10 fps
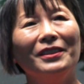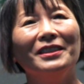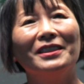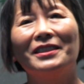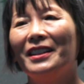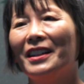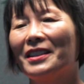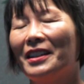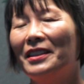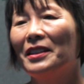Goodness,
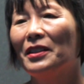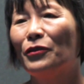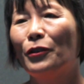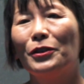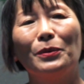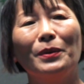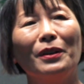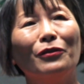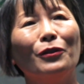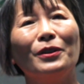yes. I think the first 3
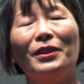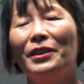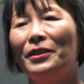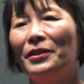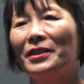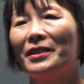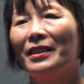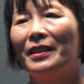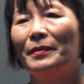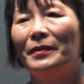or 4 years,
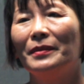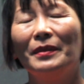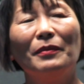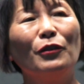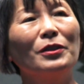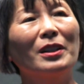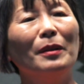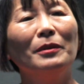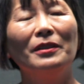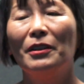first
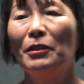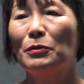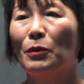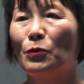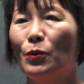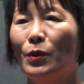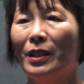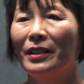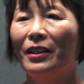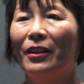couple of years were
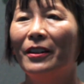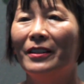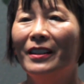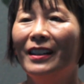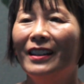really hard.